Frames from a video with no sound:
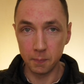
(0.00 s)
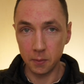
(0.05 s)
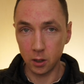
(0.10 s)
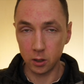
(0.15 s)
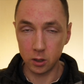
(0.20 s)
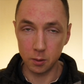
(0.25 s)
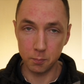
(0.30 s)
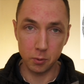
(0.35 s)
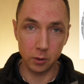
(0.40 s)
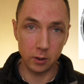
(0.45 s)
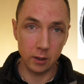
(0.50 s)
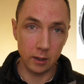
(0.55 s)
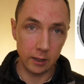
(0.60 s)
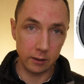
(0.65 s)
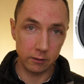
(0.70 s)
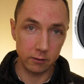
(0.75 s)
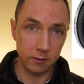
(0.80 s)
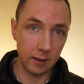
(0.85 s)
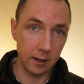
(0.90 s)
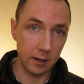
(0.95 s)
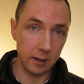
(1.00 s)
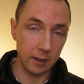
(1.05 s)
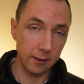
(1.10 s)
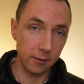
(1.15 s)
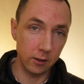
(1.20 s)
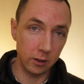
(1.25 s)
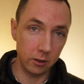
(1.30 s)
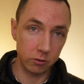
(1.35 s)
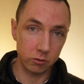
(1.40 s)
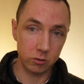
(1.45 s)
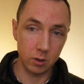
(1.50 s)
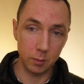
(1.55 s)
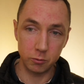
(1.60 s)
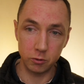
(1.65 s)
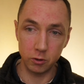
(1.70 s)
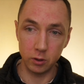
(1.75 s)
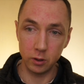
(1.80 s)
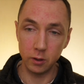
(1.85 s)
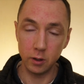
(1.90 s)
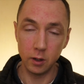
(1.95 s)
I can put a link to that in the
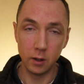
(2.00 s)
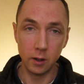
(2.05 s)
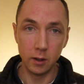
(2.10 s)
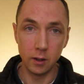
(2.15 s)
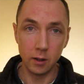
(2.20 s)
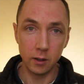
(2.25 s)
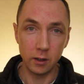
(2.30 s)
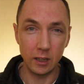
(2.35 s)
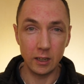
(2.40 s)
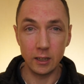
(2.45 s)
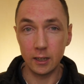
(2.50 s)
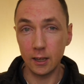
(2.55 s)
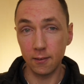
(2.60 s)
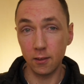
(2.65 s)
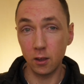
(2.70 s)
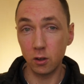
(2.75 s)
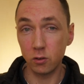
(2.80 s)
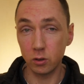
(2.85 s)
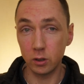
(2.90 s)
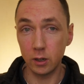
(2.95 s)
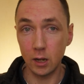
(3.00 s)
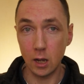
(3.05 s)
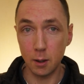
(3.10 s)
description. You can get those on